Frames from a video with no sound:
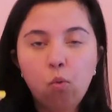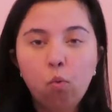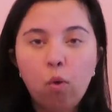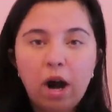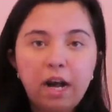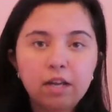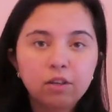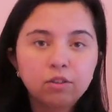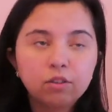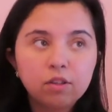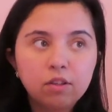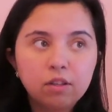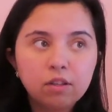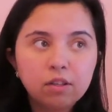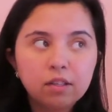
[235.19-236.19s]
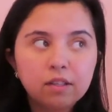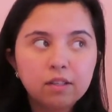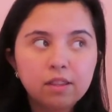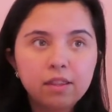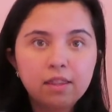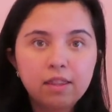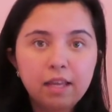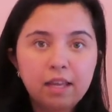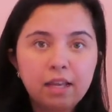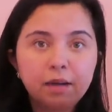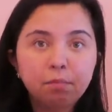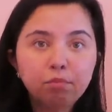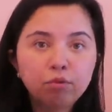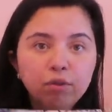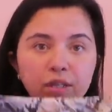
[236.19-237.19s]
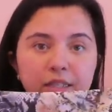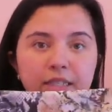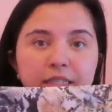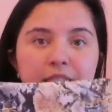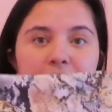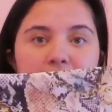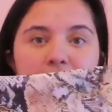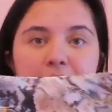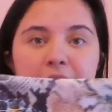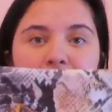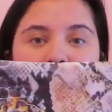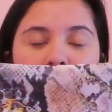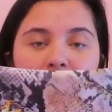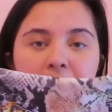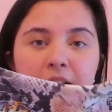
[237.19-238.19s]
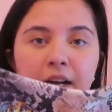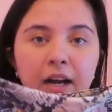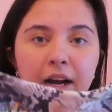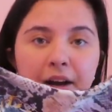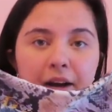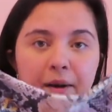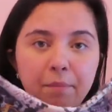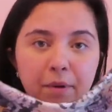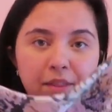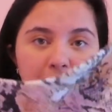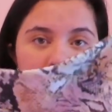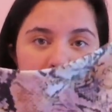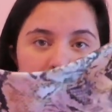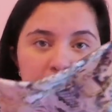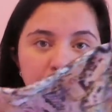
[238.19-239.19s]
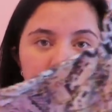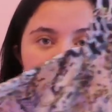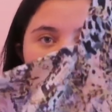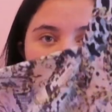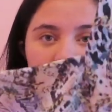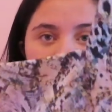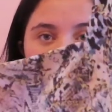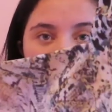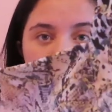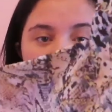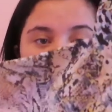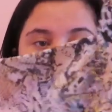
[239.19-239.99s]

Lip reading: Wild Thing print. This one I got a